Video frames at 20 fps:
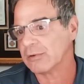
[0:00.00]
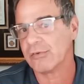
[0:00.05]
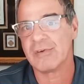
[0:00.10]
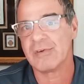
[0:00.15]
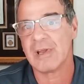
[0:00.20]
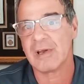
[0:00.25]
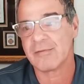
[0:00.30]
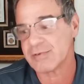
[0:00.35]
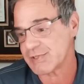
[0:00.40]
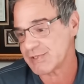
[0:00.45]
has
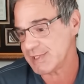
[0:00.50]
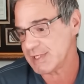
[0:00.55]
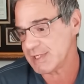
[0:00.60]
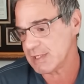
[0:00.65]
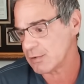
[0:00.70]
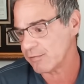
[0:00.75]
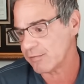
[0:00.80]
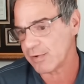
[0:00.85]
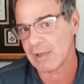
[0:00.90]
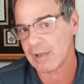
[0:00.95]
never
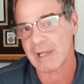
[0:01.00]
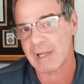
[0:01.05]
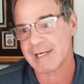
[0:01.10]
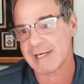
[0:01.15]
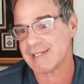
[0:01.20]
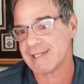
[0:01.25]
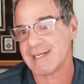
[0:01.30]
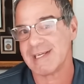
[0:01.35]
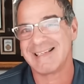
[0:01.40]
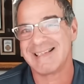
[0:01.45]
seen over the
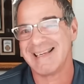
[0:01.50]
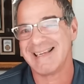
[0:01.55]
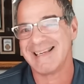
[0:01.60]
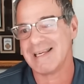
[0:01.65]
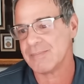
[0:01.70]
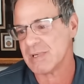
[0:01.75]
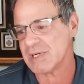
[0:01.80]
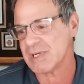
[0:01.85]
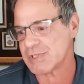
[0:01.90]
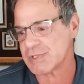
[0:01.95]
last
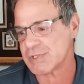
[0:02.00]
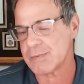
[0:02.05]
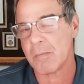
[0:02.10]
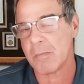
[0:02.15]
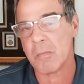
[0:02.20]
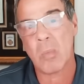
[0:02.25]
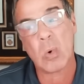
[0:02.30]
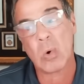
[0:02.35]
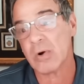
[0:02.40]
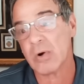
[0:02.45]
18 months,
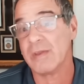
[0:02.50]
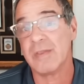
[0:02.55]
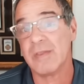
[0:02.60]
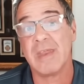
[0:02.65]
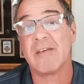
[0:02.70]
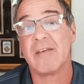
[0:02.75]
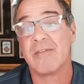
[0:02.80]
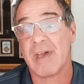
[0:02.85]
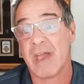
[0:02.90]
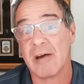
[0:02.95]
more than
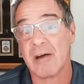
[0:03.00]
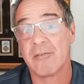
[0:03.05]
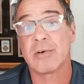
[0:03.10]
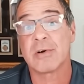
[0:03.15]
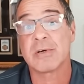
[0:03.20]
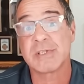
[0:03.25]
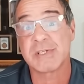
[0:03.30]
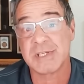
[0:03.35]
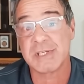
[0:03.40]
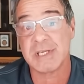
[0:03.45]
they have
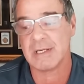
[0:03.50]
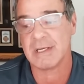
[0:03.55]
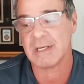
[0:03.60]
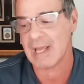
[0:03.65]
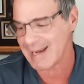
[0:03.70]
ever seen.